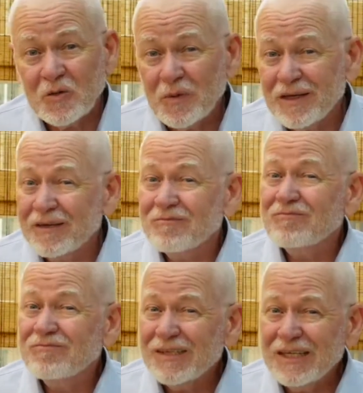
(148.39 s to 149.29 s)

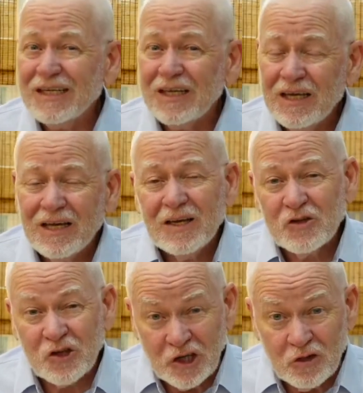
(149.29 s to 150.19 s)
been
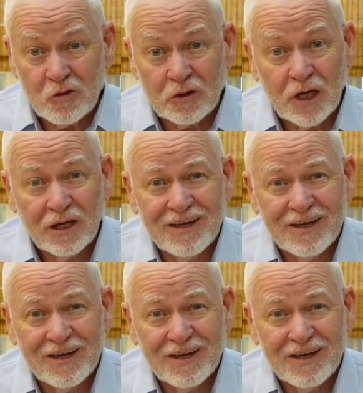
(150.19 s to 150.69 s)
skewed.